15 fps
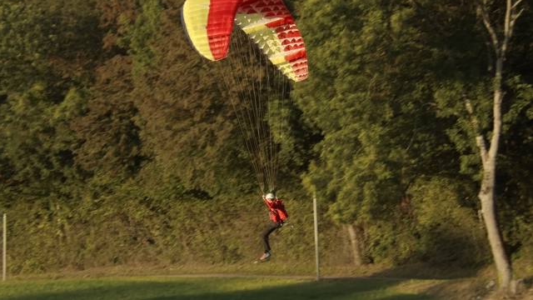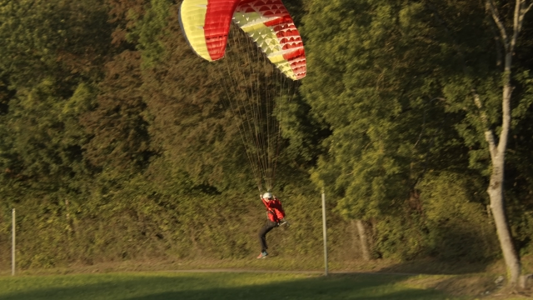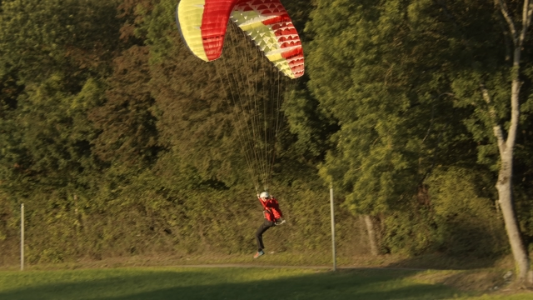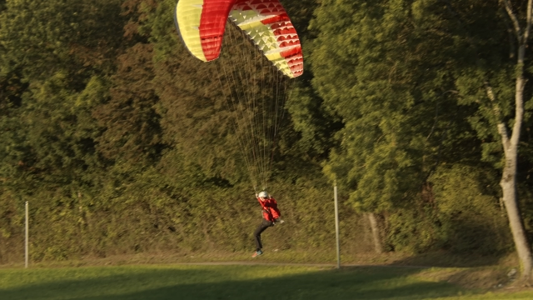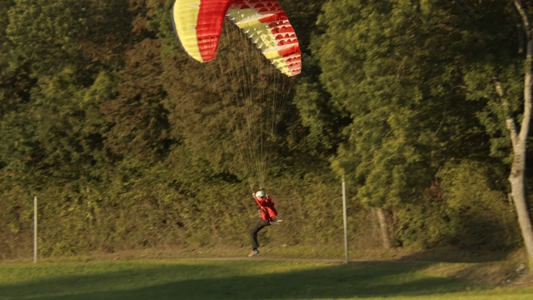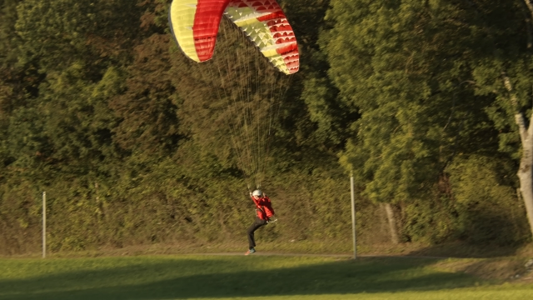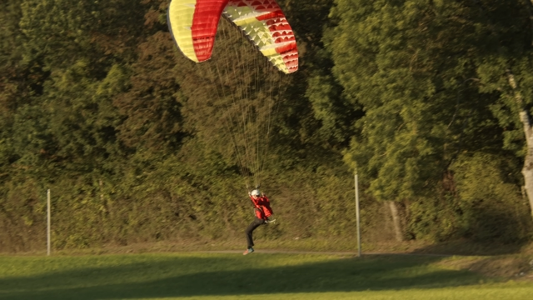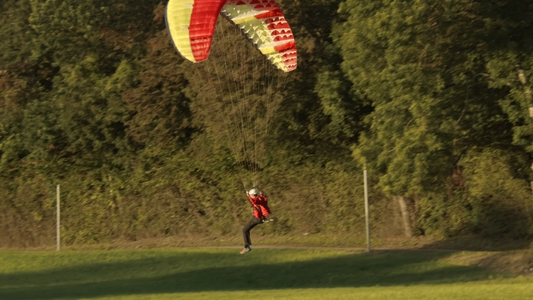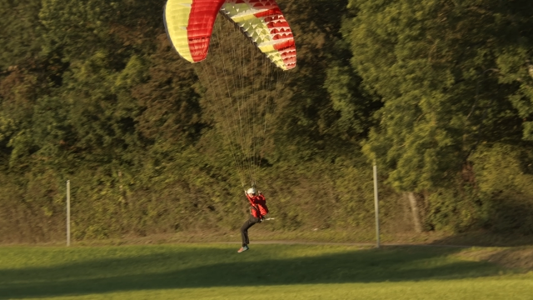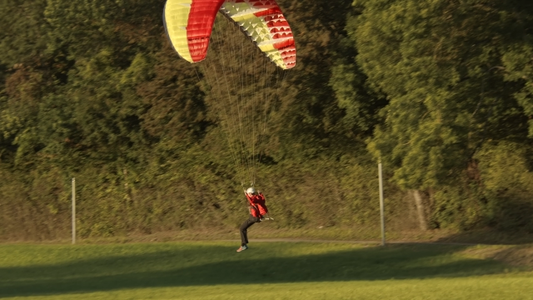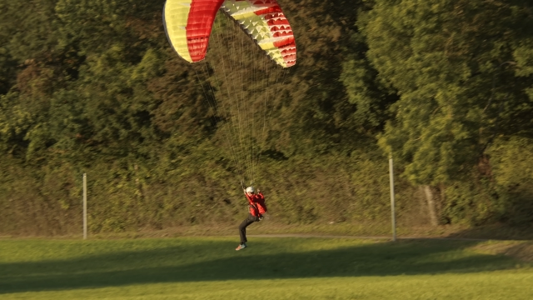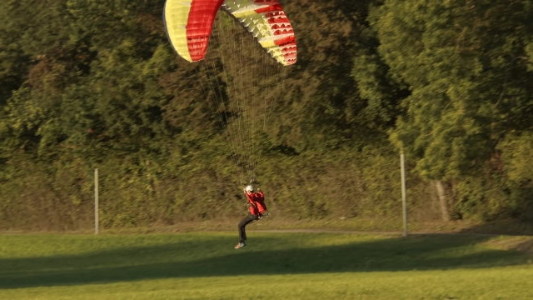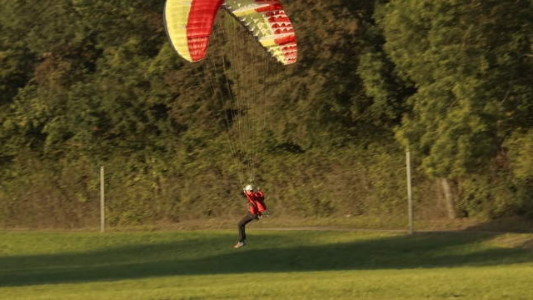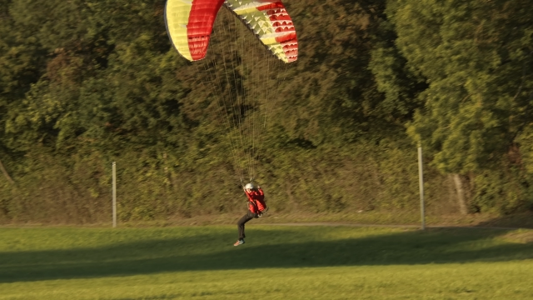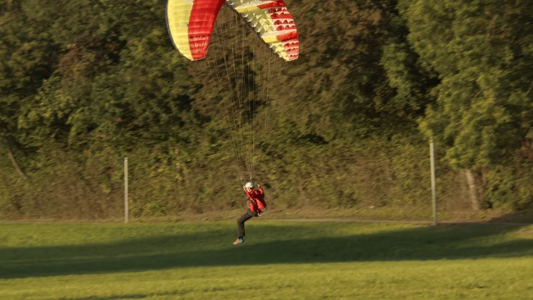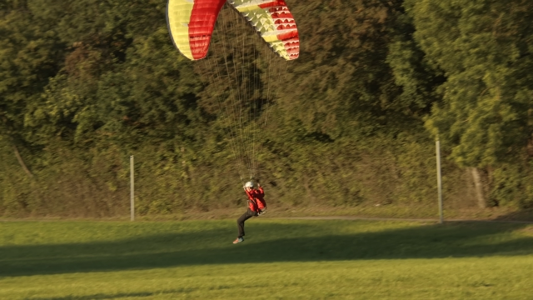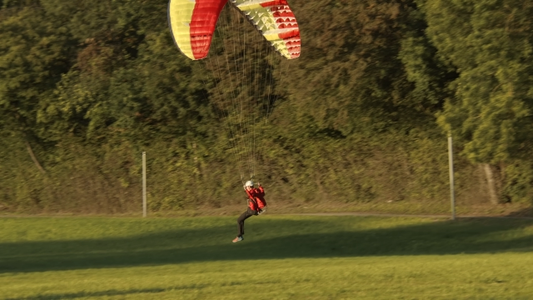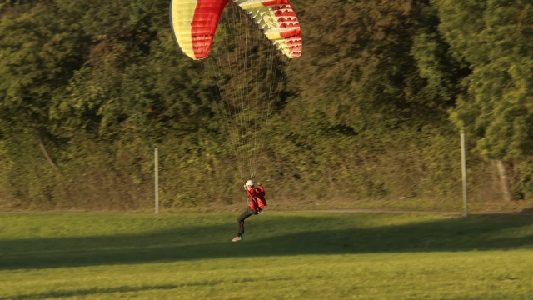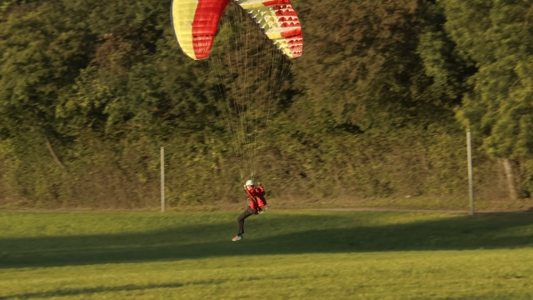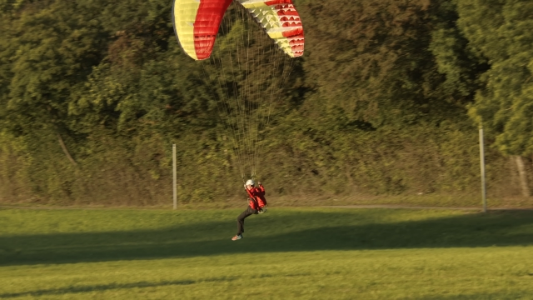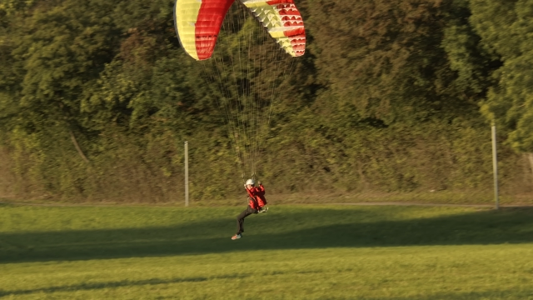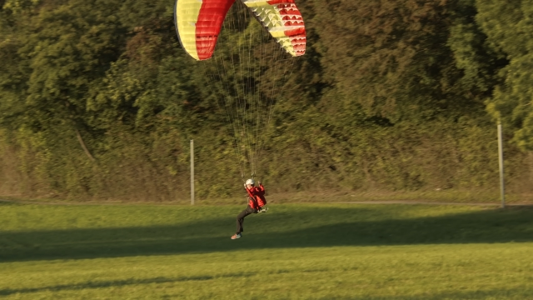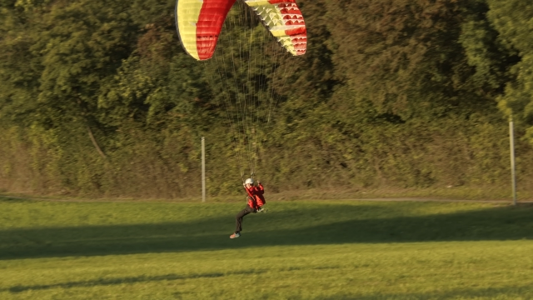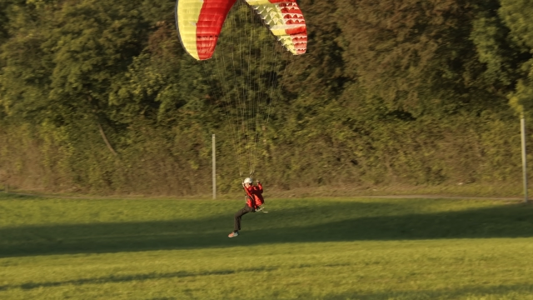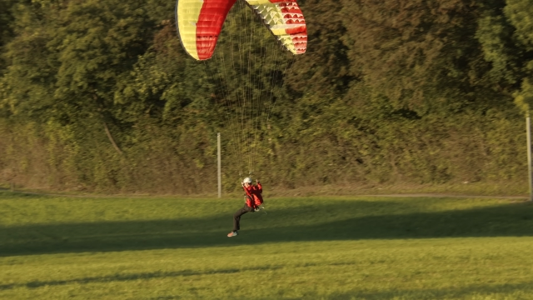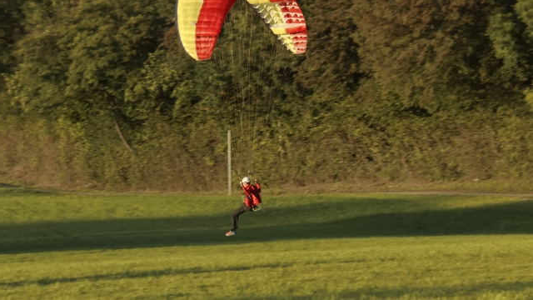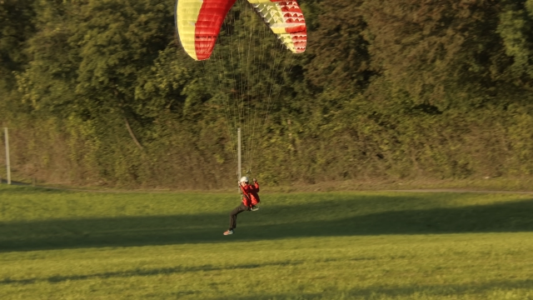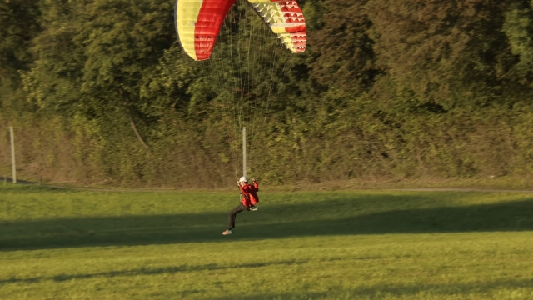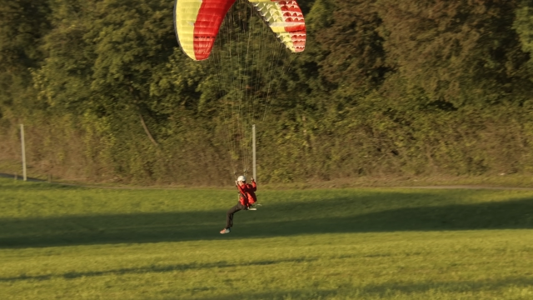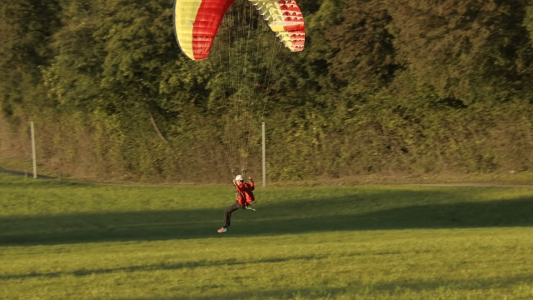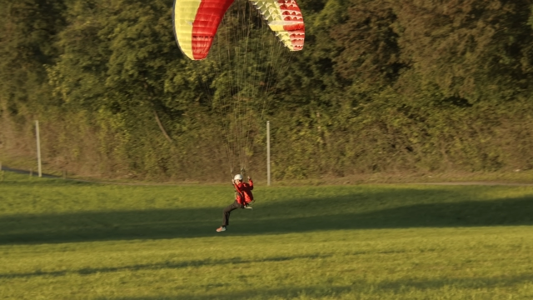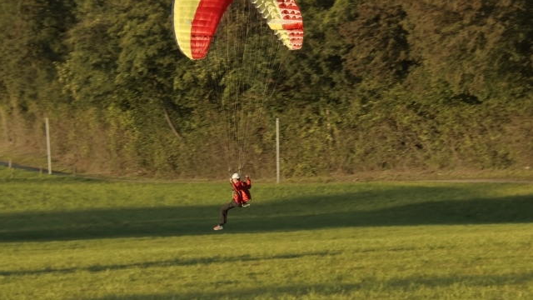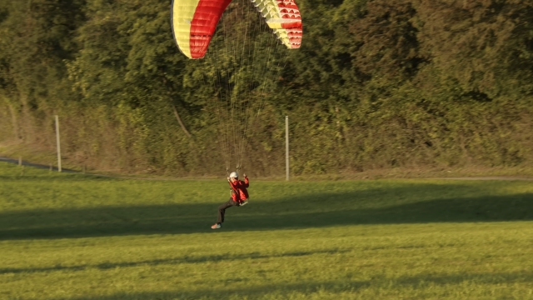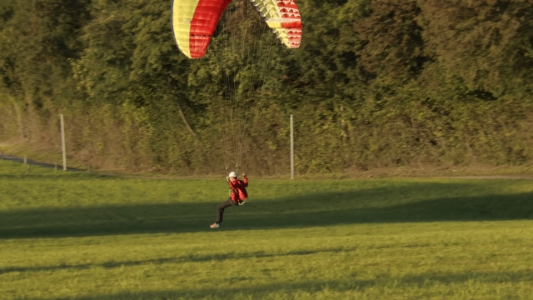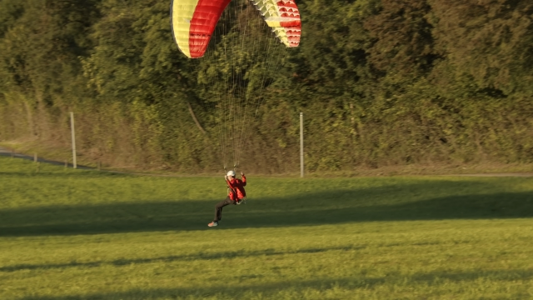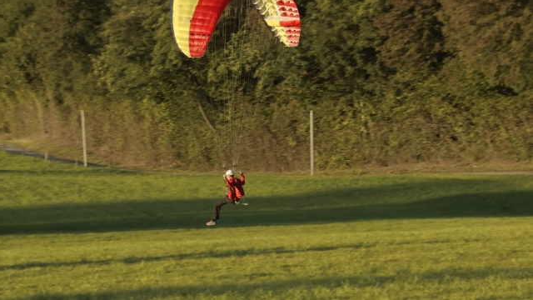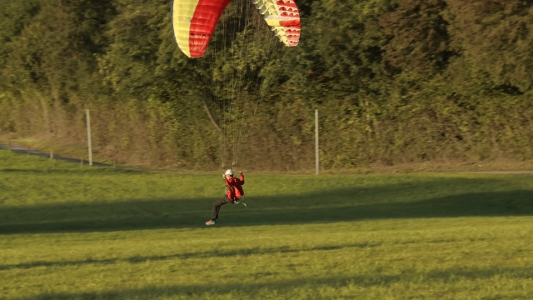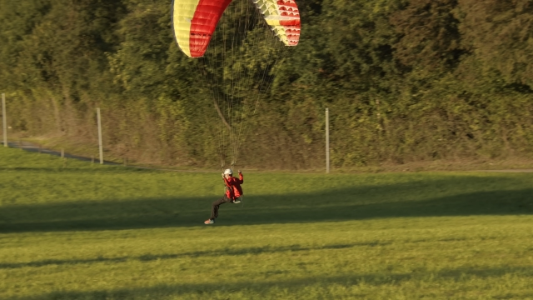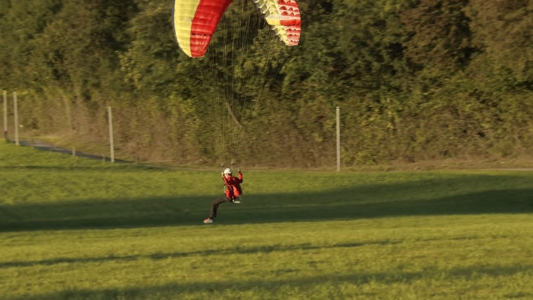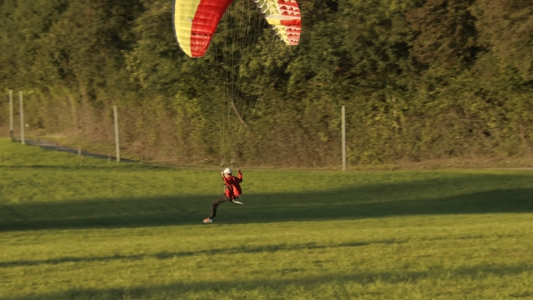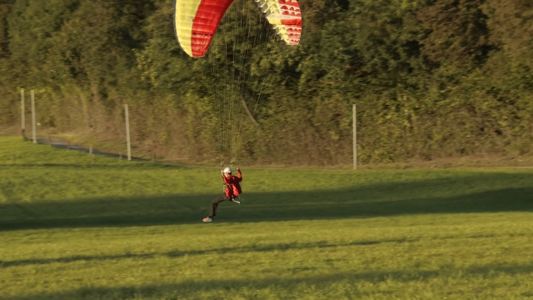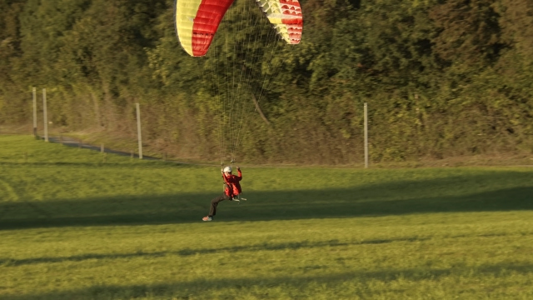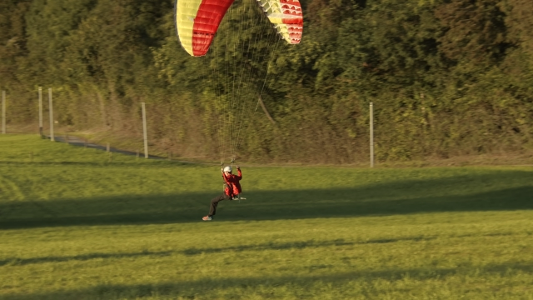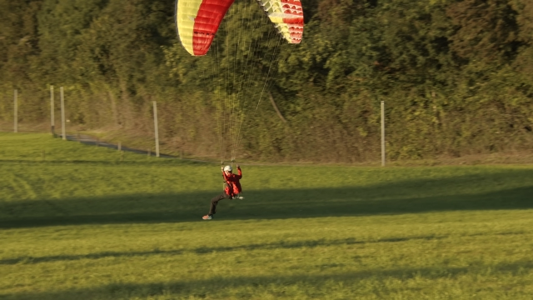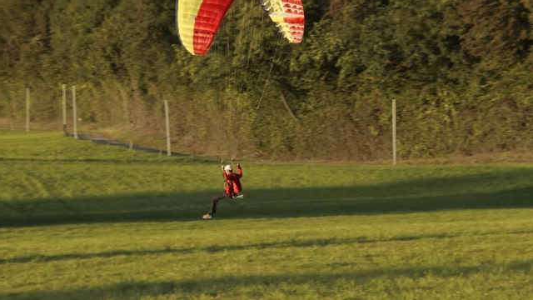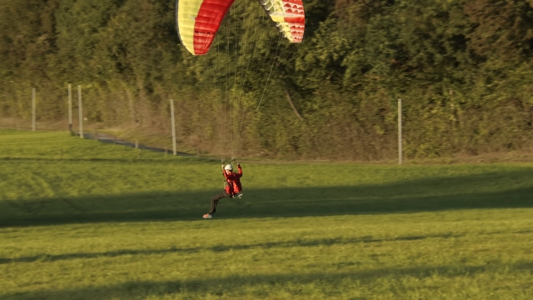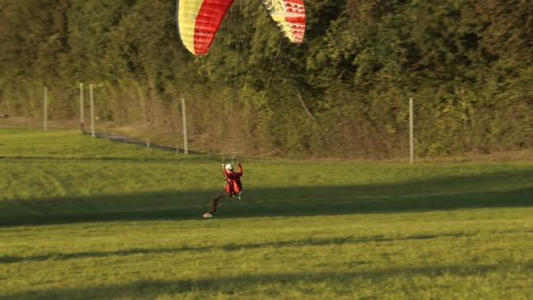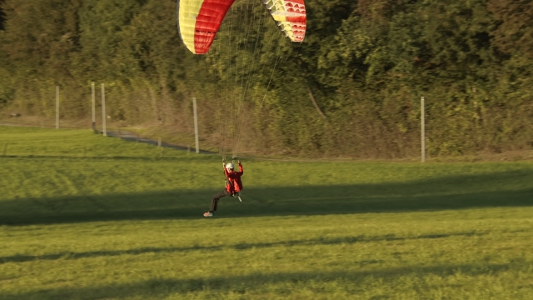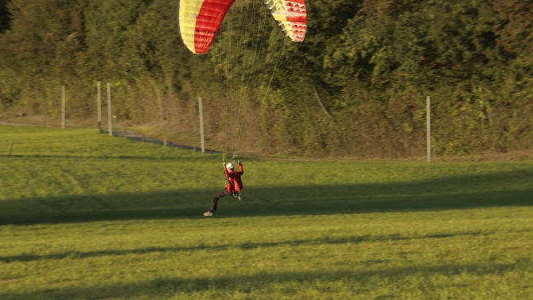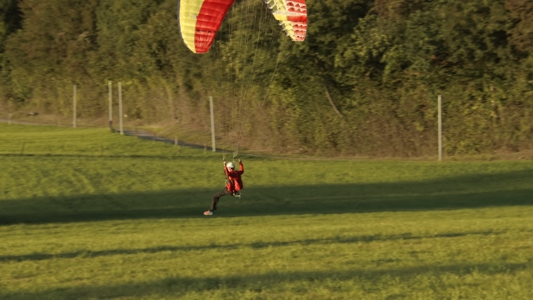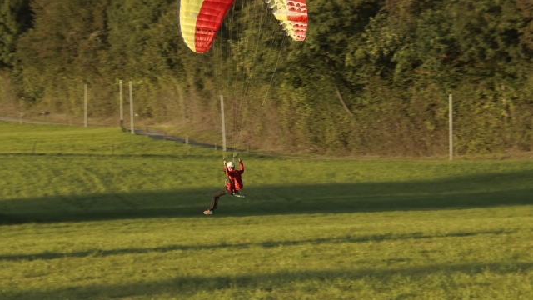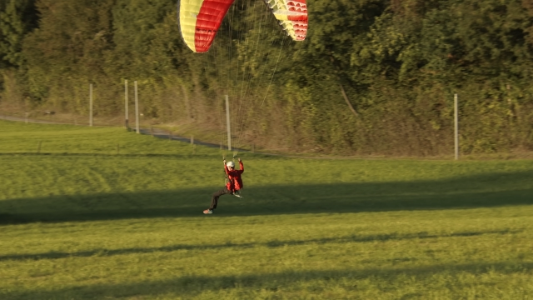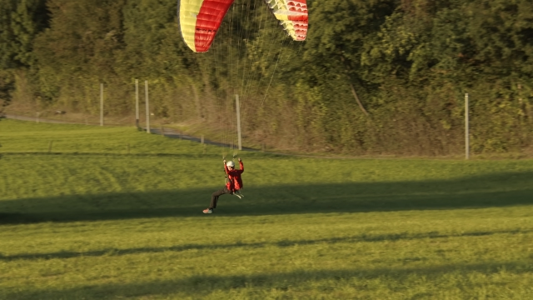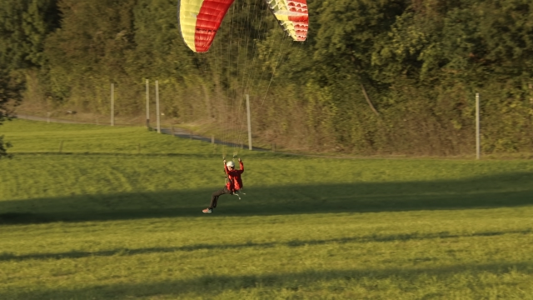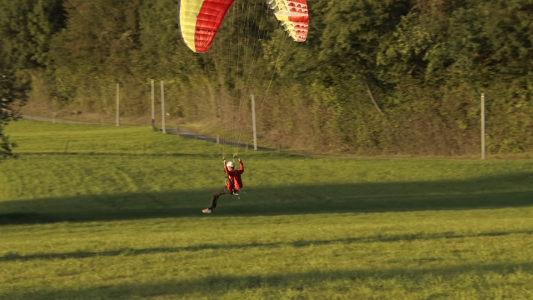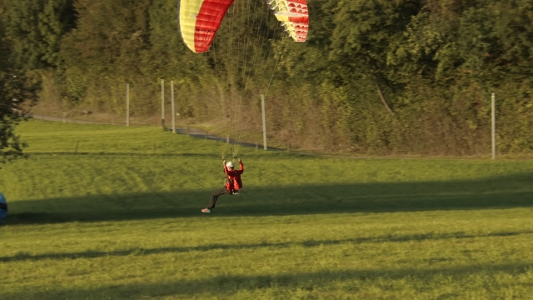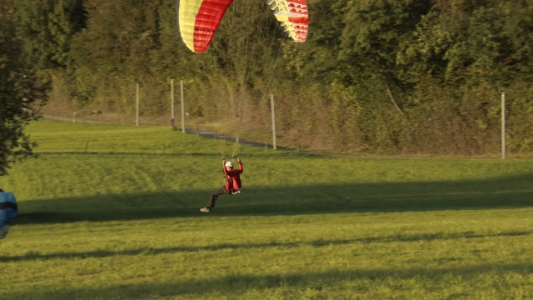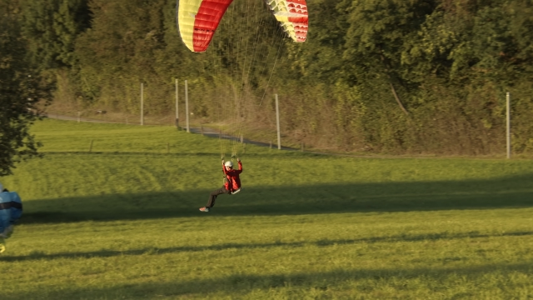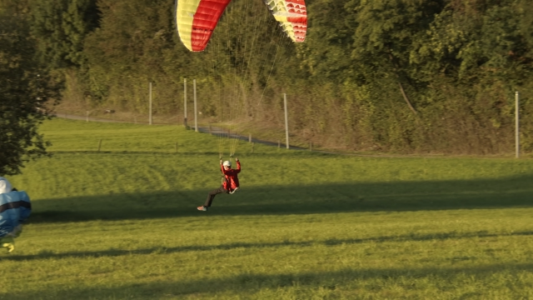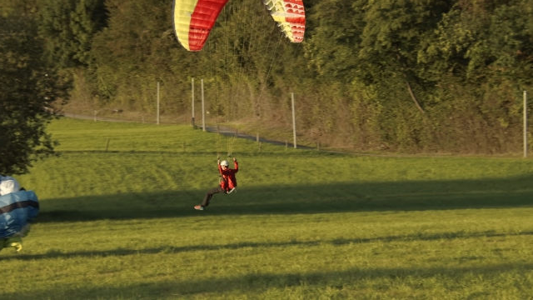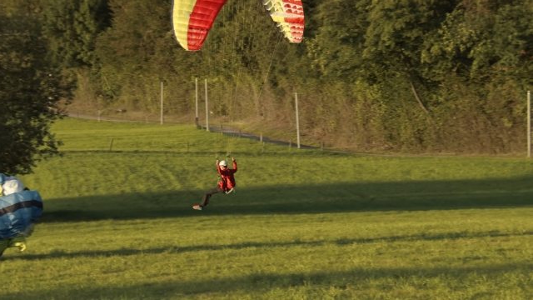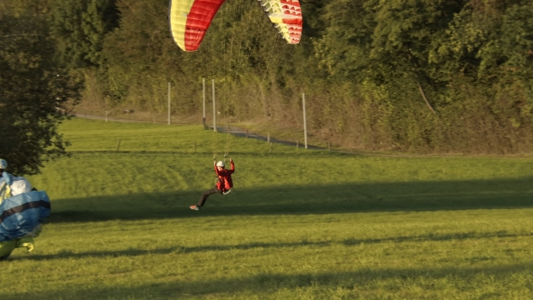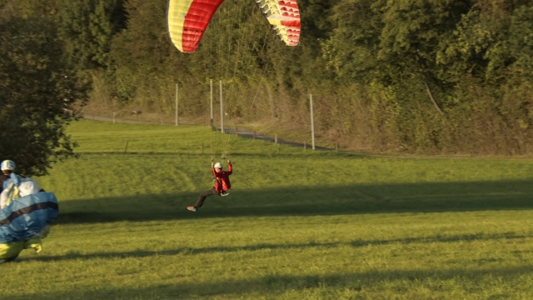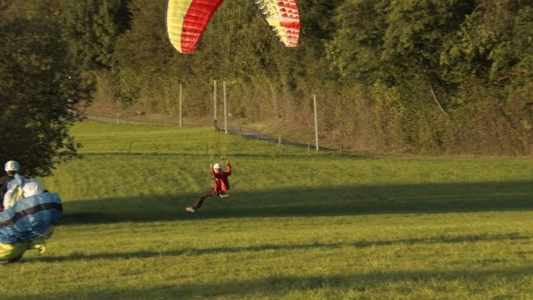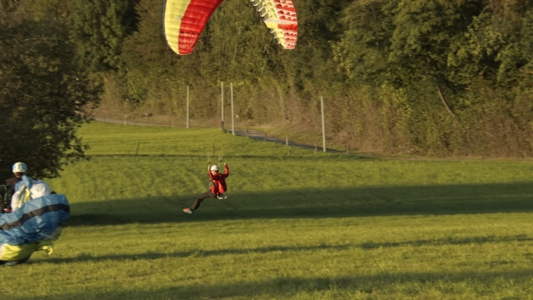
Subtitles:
(no speaker visible)